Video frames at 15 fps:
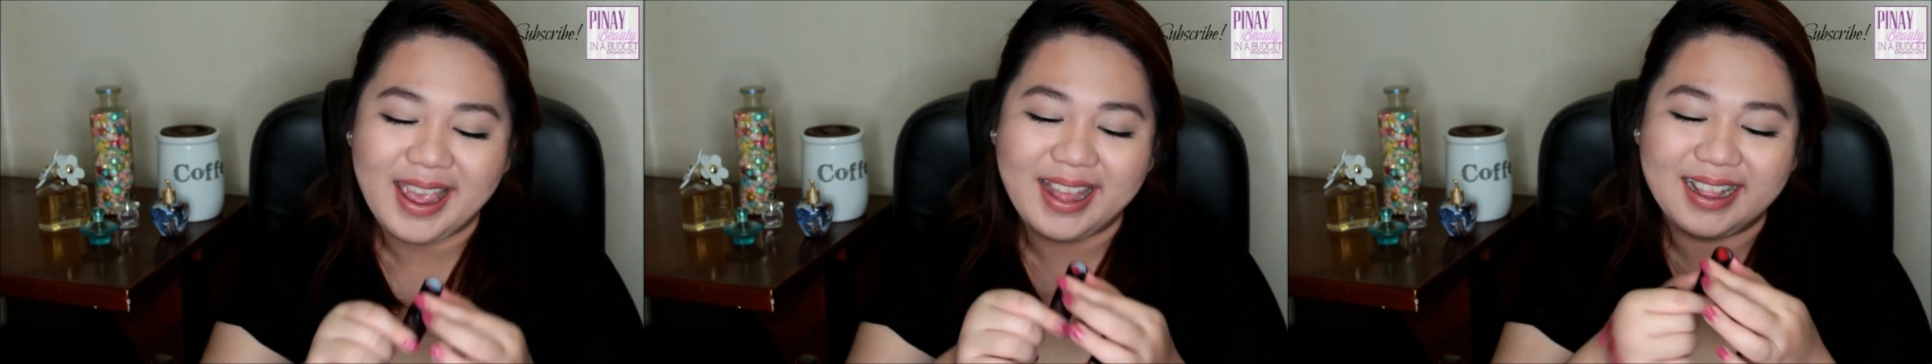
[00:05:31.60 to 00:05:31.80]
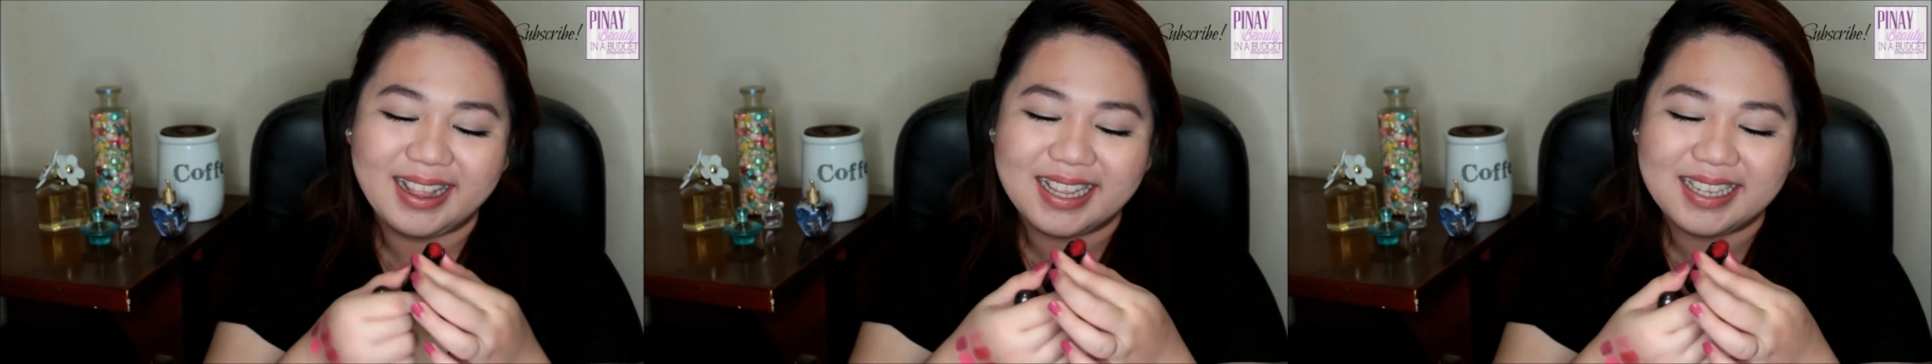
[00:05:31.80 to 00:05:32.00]

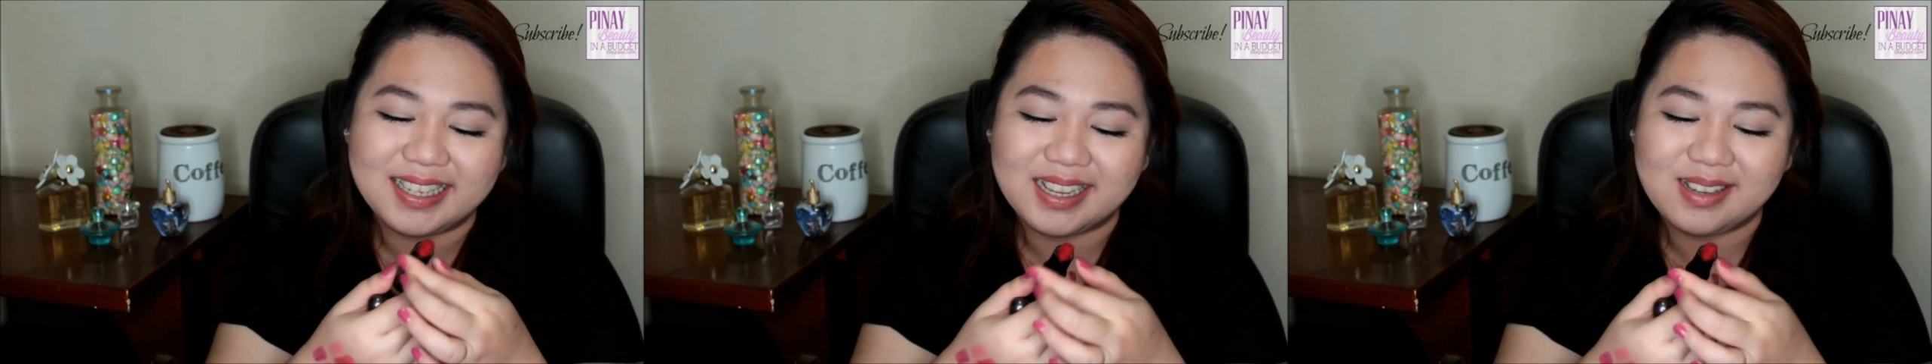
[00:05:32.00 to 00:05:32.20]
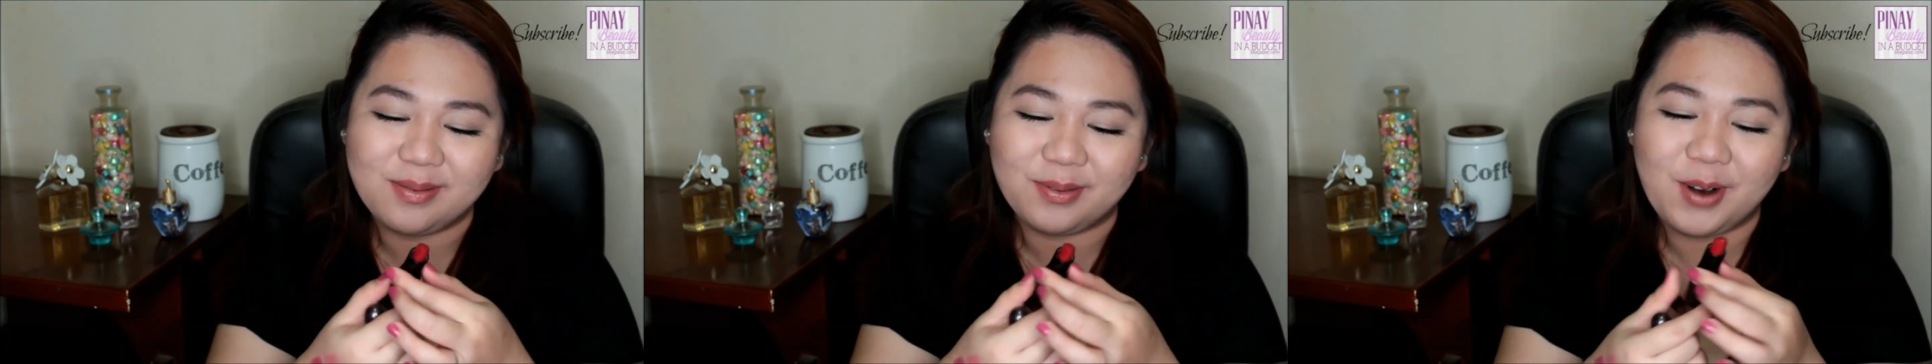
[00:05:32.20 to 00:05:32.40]
And
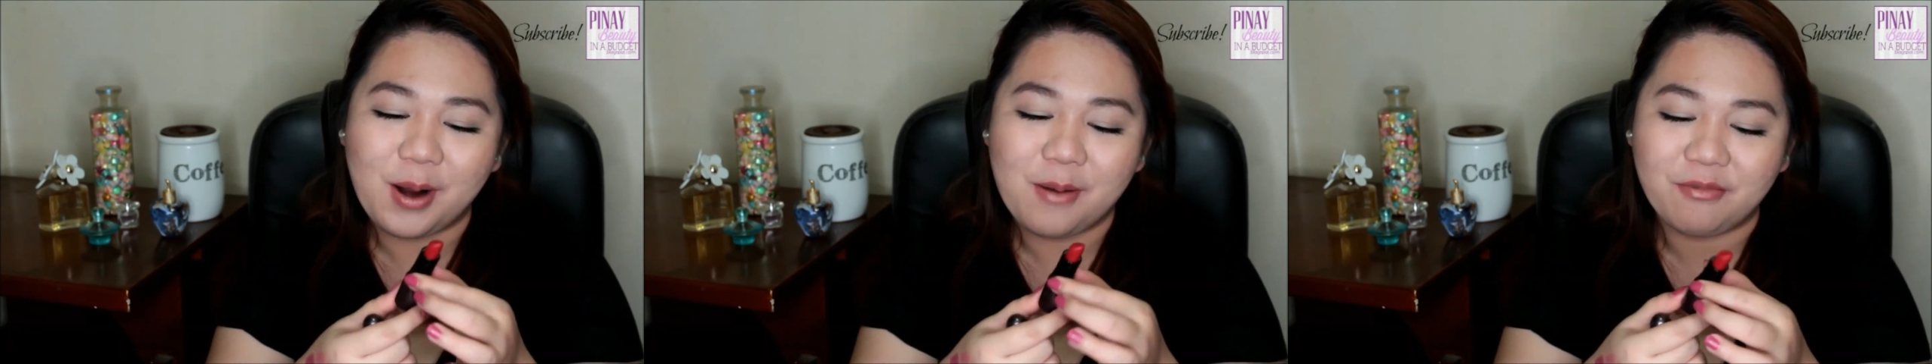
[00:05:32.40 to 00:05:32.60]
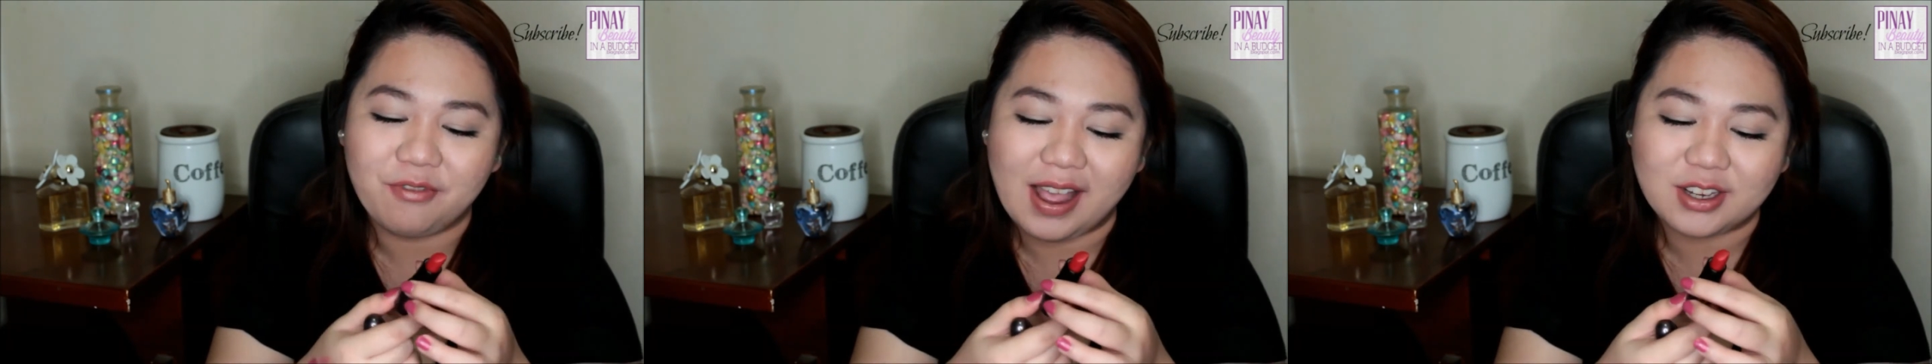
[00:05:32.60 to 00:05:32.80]
this is
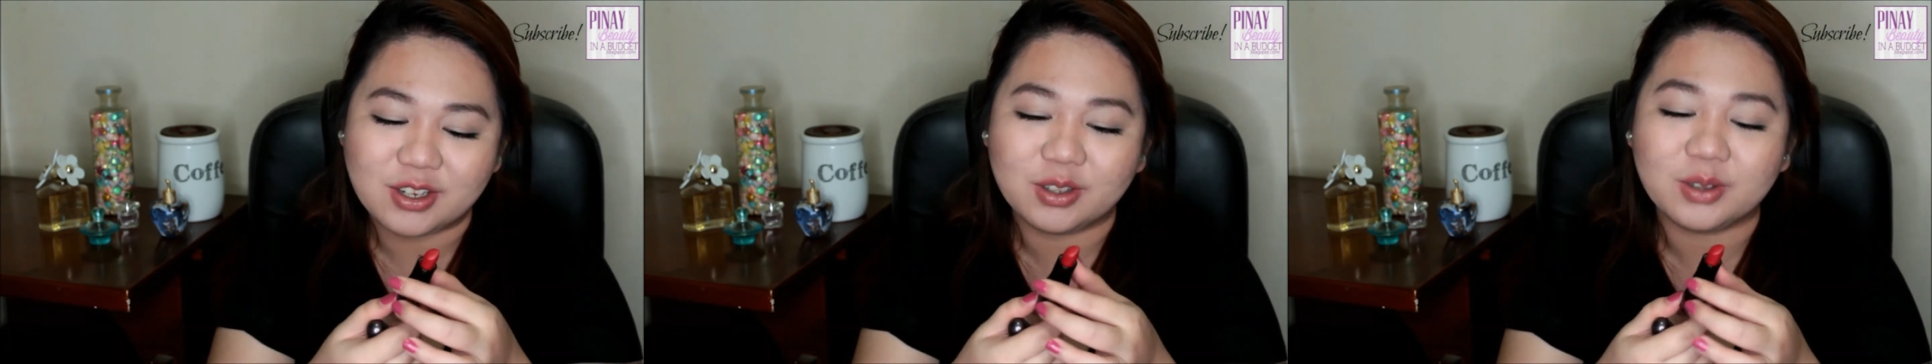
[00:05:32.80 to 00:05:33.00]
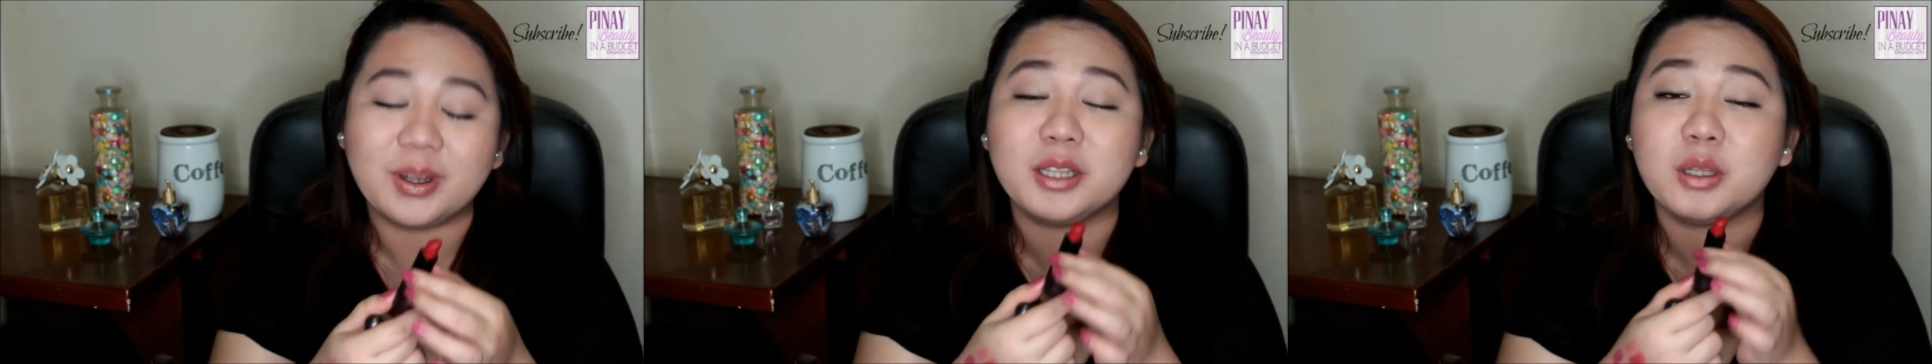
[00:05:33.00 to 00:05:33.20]
from
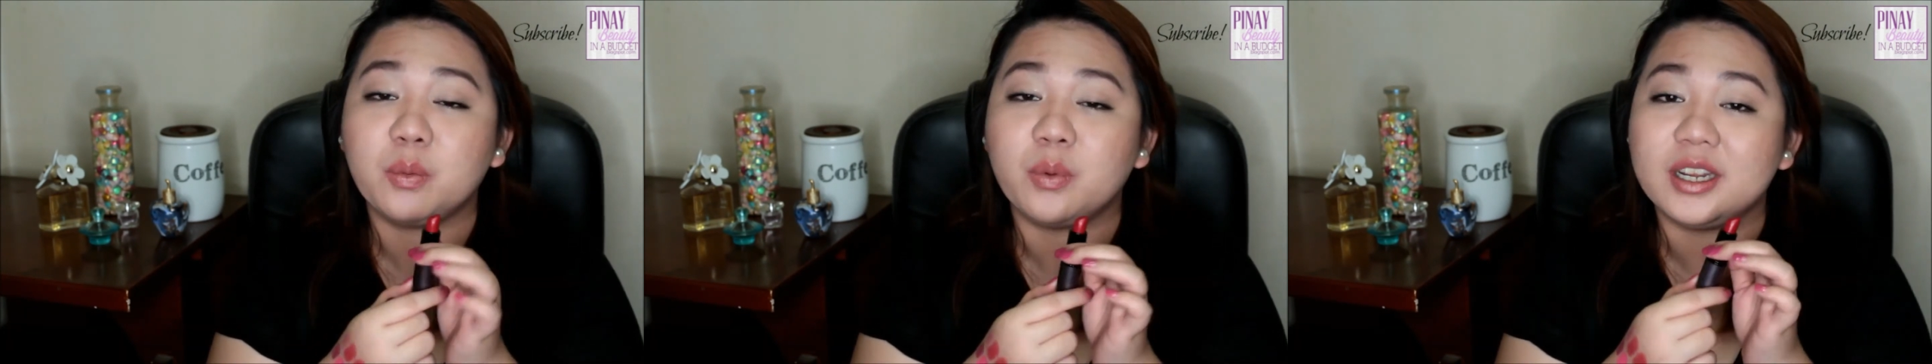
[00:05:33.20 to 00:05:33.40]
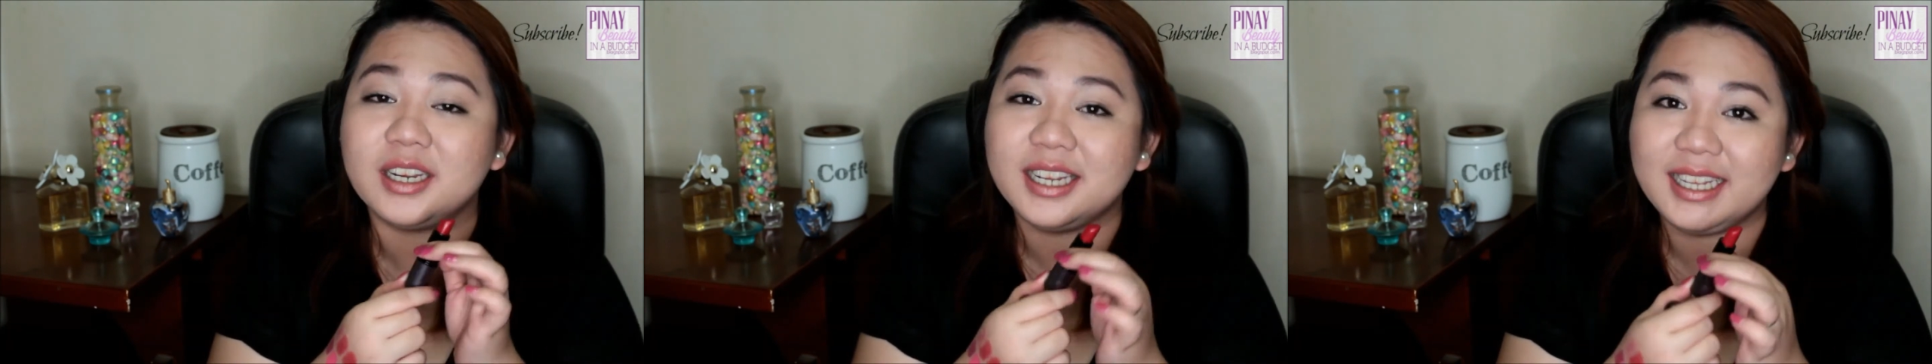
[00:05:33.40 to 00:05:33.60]
Fashion 21.